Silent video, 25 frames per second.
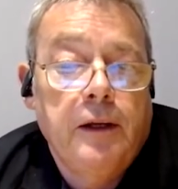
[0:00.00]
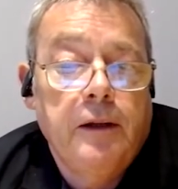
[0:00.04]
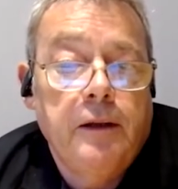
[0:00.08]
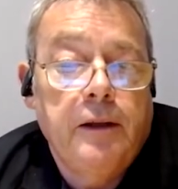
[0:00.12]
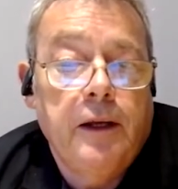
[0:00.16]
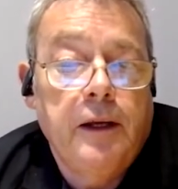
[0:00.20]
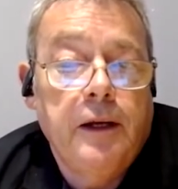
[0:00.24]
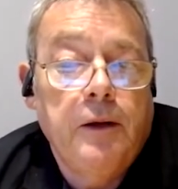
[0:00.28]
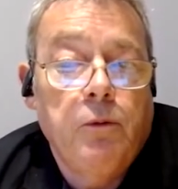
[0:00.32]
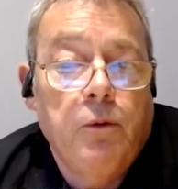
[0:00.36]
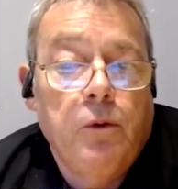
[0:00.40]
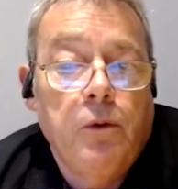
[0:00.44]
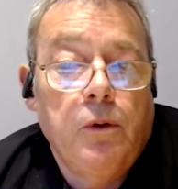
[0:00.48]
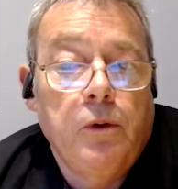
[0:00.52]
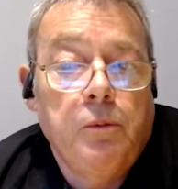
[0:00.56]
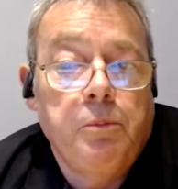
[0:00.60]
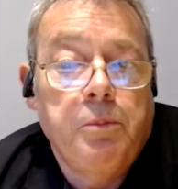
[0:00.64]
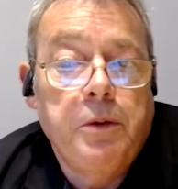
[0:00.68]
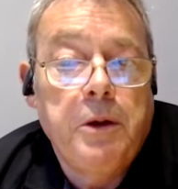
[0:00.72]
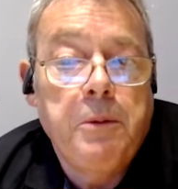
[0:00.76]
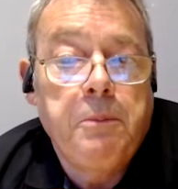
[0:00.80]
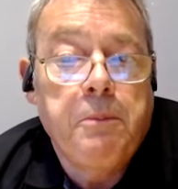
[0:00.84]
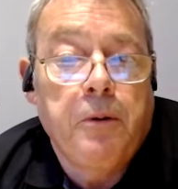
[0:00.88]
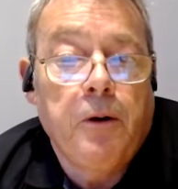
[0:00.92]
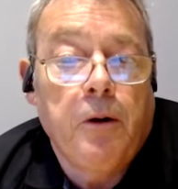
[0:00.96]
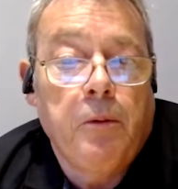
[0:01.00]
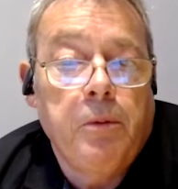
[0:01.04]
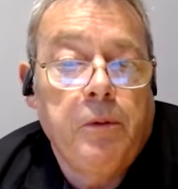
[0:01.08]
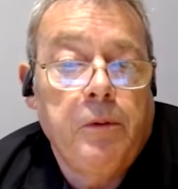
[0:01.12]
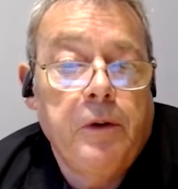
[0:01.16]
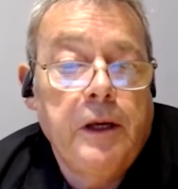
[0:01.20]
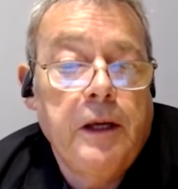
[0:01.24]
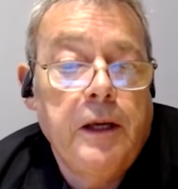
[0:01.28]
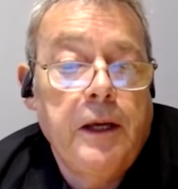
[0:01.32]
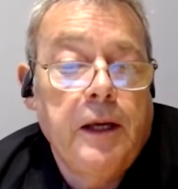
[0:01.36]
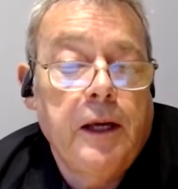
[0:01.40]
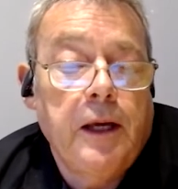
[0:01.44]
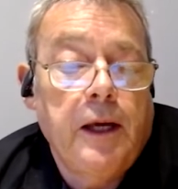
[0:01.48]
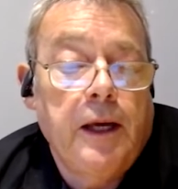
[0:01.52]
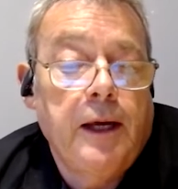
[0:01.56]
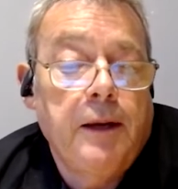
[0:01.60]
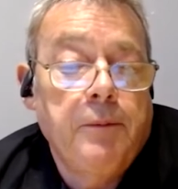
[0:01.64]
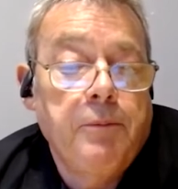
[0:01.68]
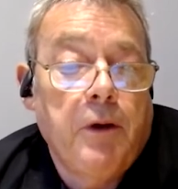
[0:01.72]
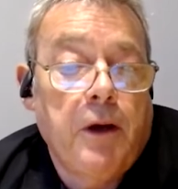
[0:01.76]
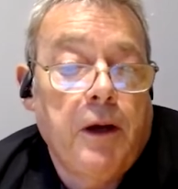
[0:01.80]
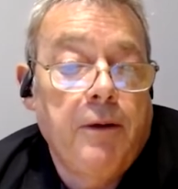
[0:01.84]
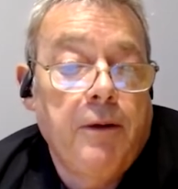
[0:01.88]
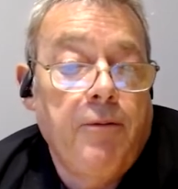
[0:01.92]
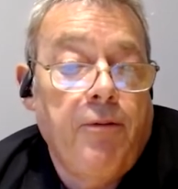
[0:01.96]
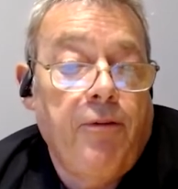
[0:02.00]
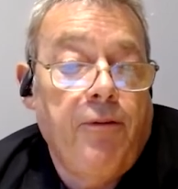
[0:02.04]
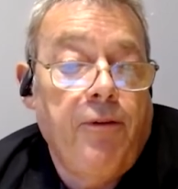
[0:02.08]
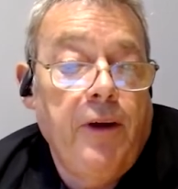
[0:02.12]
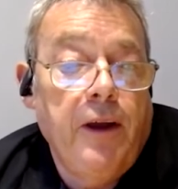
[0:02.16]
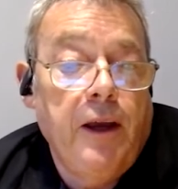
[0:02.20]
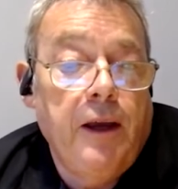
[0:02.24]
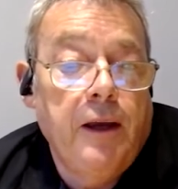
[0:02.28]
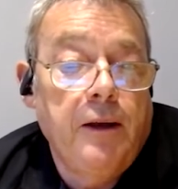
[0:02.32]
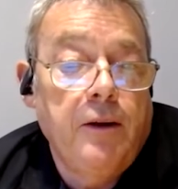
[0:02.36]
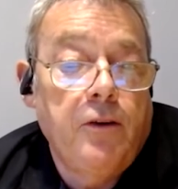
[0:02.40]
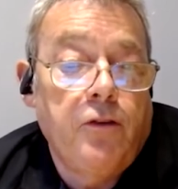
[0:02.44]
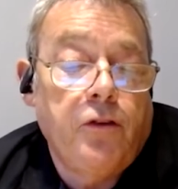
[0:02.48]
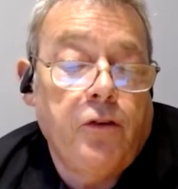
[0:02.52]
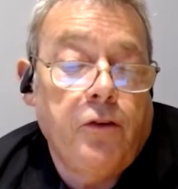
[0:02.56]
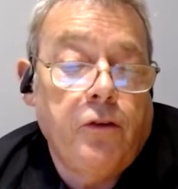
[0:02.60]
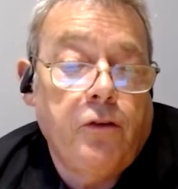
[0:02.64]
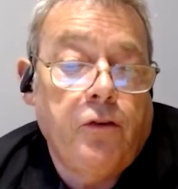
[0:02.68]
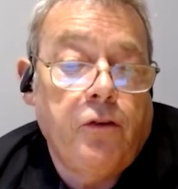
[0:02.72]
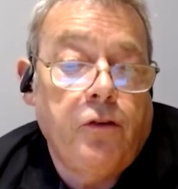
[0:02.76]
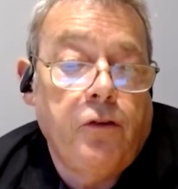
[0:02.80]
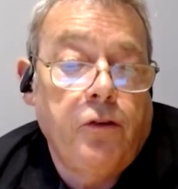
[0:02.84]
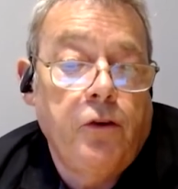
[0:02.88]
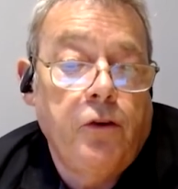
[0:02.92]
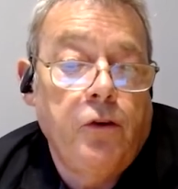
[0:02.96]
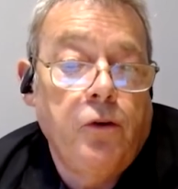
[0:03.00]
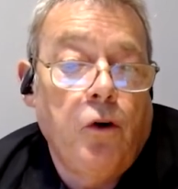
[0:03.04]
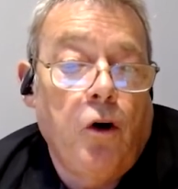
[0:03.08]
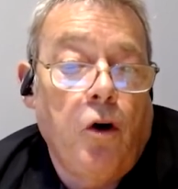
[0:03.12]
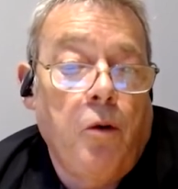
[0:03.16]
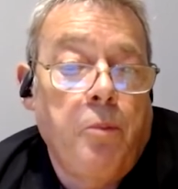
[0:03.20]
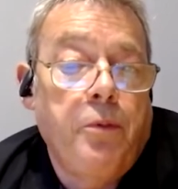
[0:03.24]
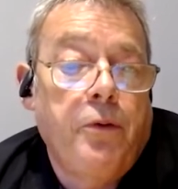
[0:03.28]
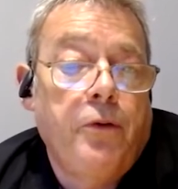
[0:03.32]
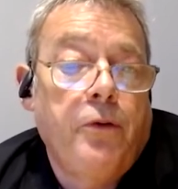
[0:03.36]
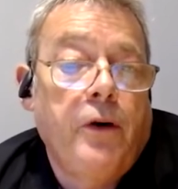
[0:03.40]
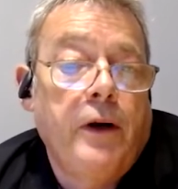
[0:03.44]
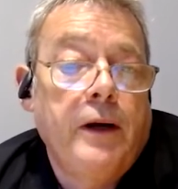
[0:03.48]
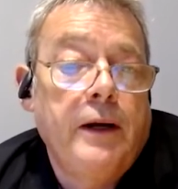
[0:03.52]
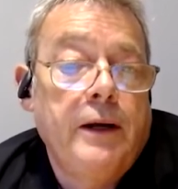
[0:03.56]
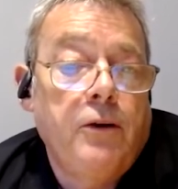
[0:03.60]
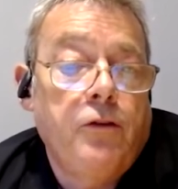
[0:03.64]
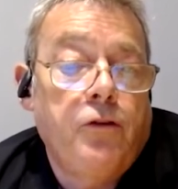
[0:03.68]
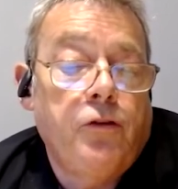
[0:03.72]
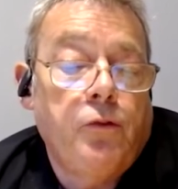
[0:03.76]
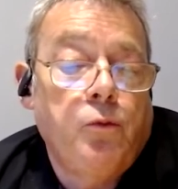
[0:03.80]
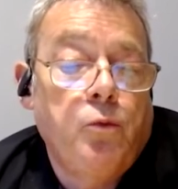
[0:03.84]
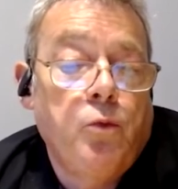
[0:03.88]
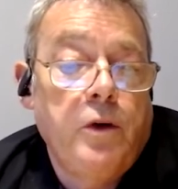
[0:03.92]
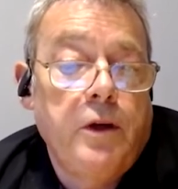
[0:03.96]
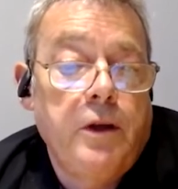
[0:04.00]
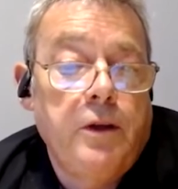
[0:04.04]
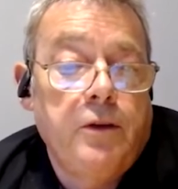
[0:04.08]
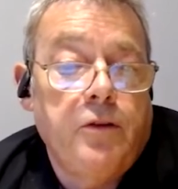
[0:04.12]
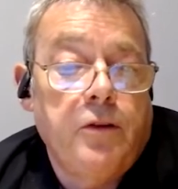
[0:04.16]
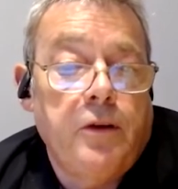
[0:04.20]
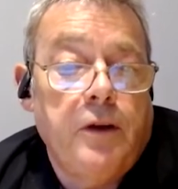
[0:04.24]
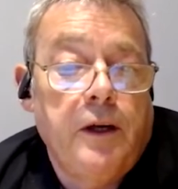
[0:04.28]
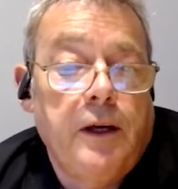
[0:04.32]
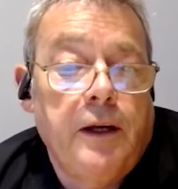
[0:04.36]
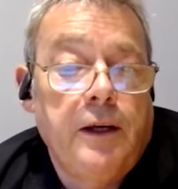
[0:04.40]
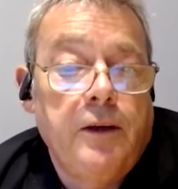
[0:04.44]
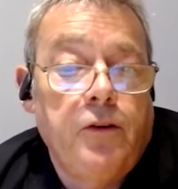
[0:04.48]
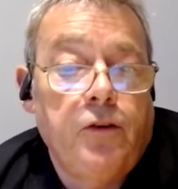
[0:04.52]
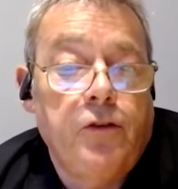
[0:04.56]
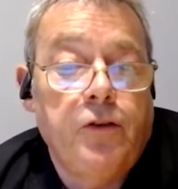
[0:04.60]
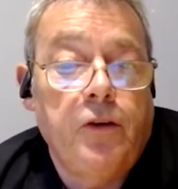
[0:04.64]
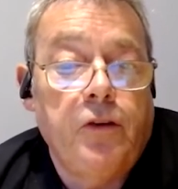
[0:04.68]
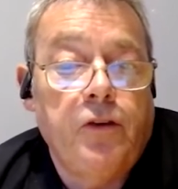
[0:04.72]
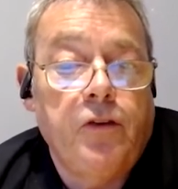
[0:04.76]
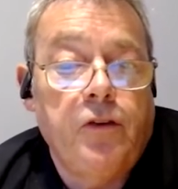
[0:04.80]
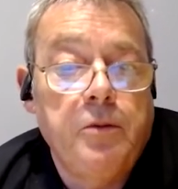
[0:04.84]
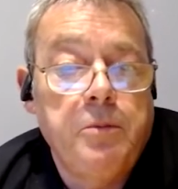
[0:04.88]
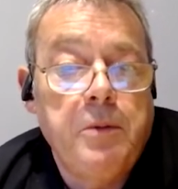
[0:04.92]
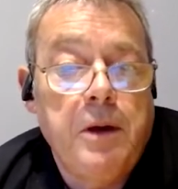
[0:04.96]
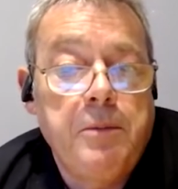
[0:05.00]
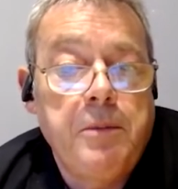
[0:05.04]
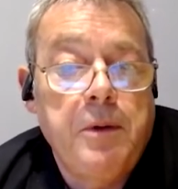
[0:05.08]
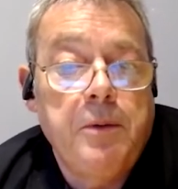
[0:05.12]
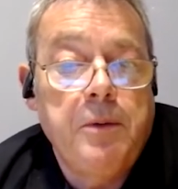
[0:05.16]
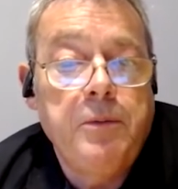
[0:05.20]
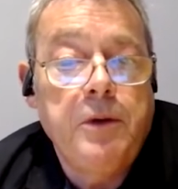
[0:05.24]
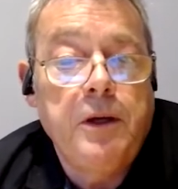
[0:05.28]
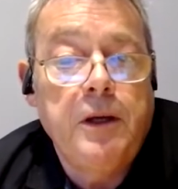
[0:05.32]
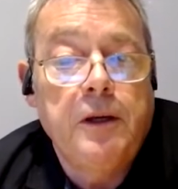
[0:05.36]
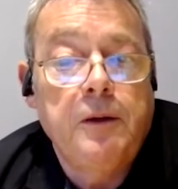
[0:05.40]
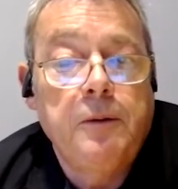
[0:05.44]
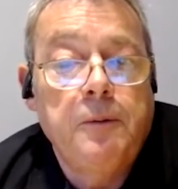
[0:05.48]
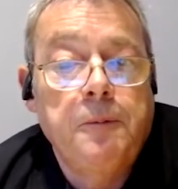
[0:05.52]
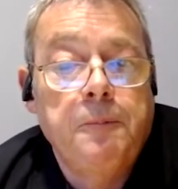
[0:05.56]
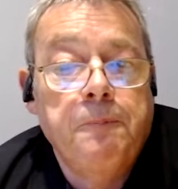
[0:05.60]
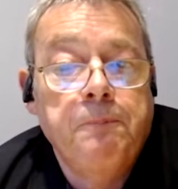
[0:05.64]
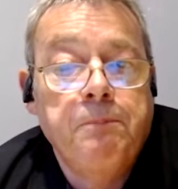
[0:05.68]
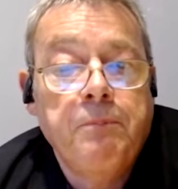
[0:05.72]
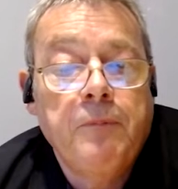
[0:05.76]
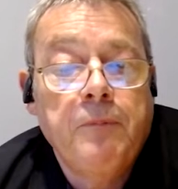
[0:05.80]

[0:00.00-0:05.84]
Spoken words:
then it will be probably configured to operate with a system MMU.